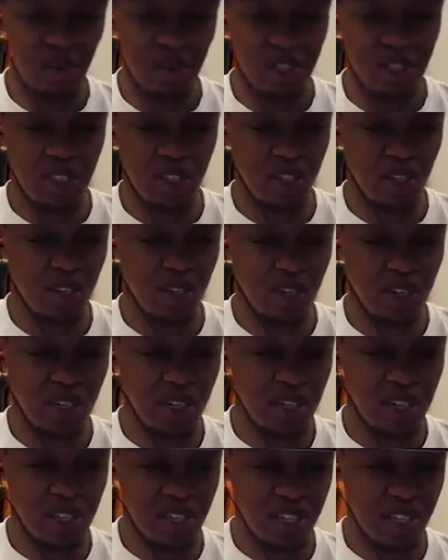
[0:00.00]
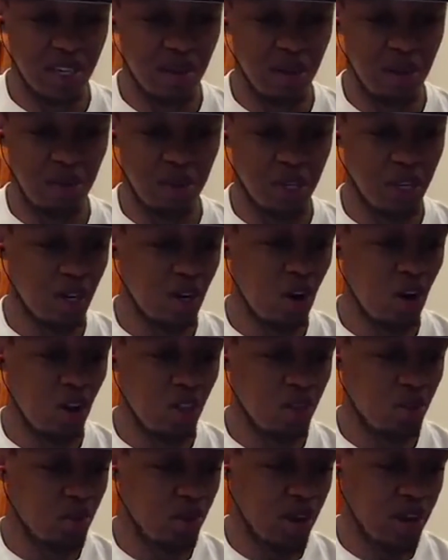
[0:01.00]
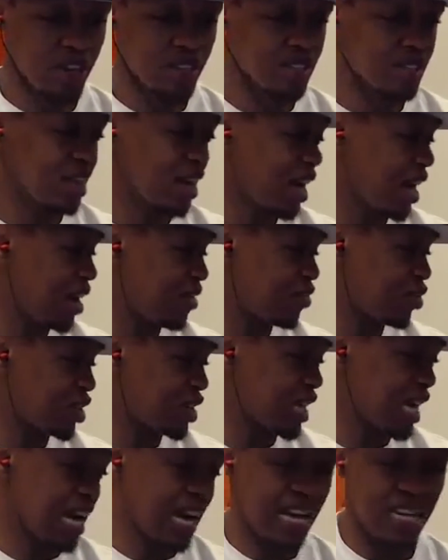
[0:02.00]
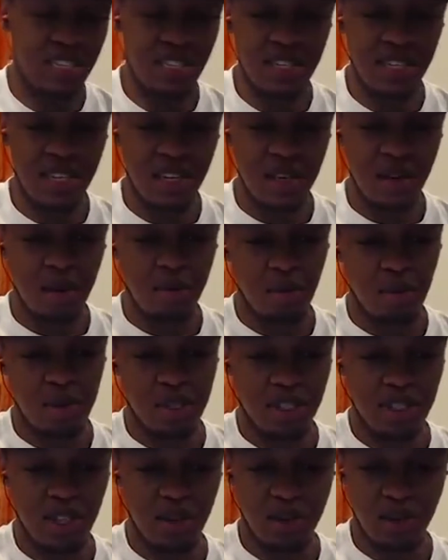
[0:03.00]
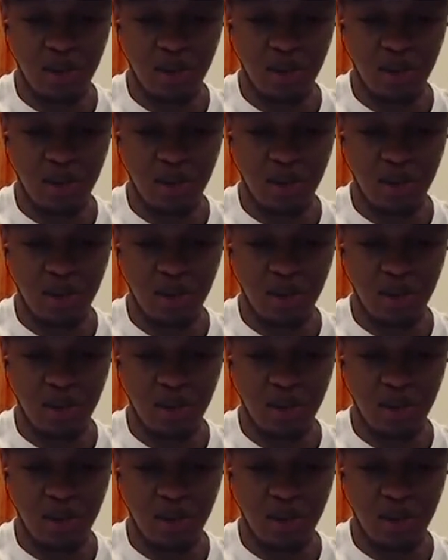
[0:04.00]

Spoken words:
really turn it because I'm not authorized to advertise. But it's